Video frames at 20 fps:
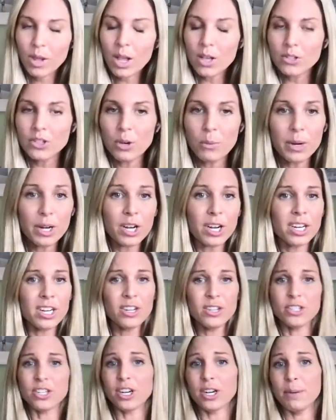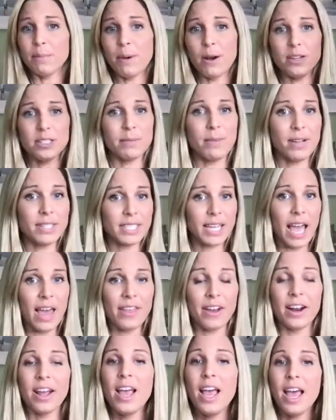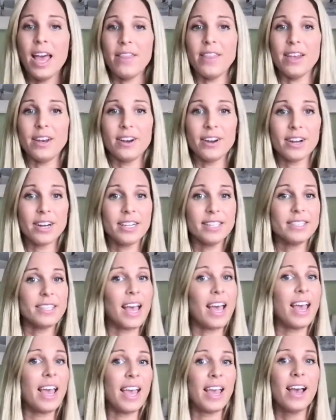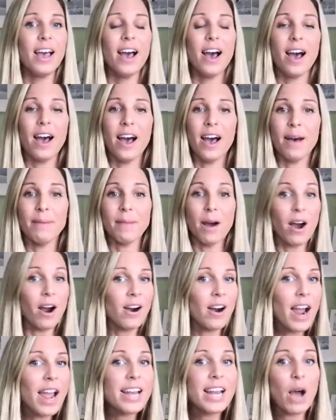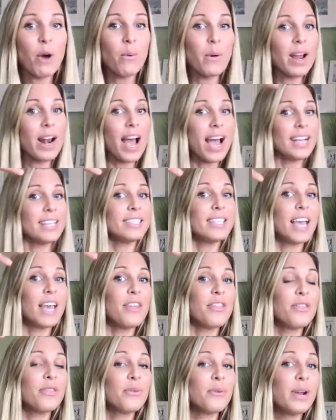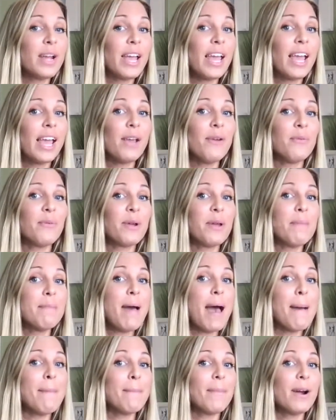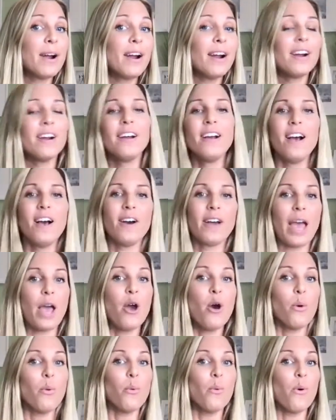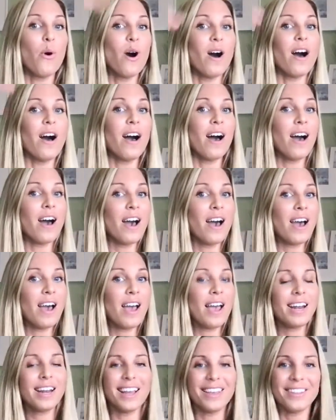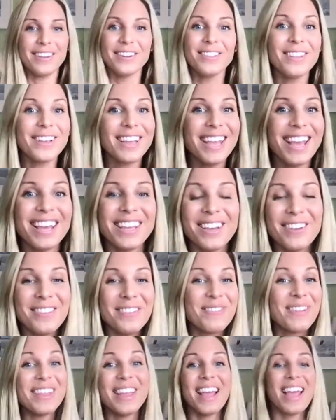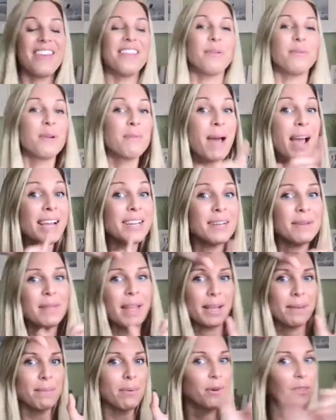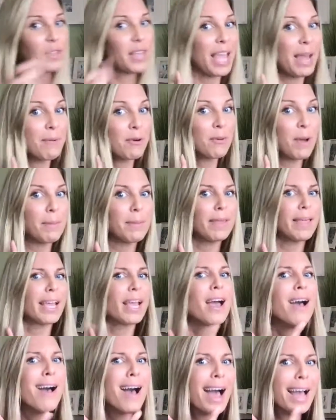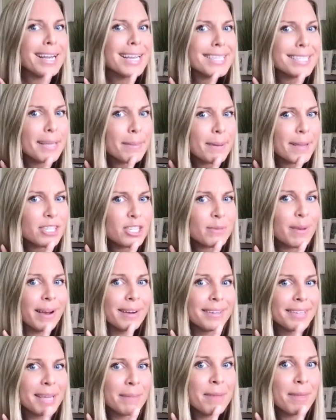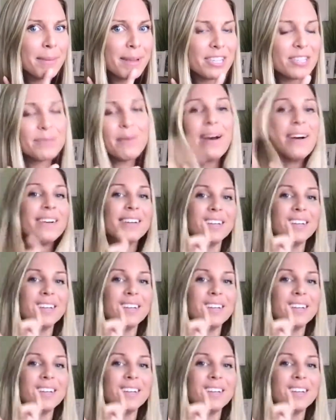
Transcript: So what you're going to do is you're going to pose them all together and then you're going to say, all right, now when I say three, remember, okay, one, and they're looking at you and be like, and then remind them, like pull the camera away, be like, do you see the pictures now? Give me the pictures now.